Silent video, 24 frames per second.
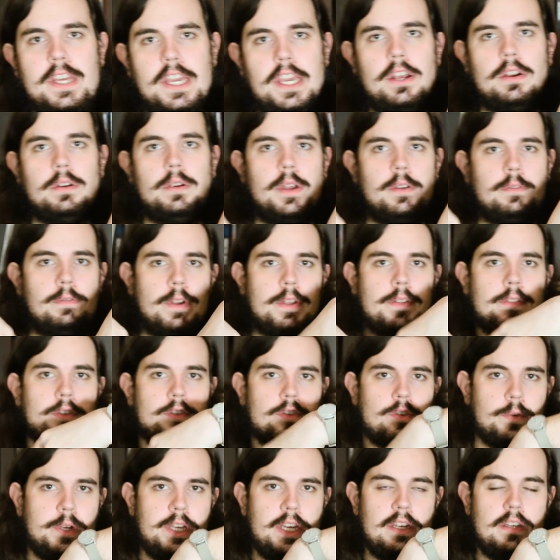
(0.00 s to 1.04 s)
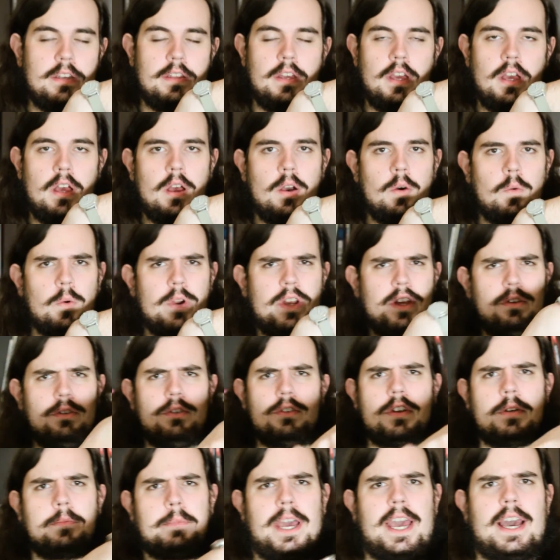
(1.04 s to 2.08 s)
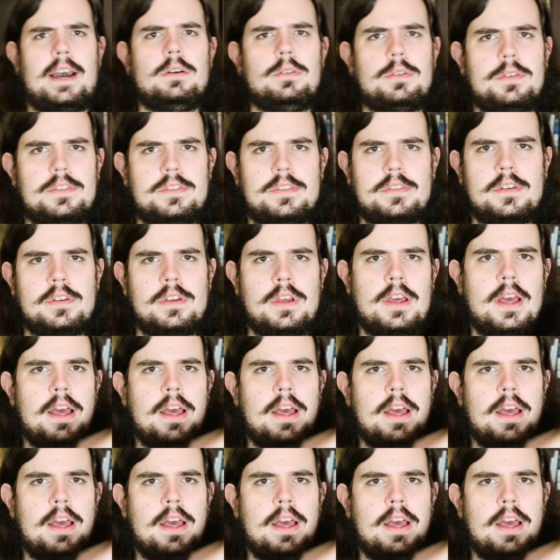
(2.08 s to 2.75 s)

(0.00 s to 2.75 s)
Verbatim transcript: here in front of the screen. What are you doing in my house?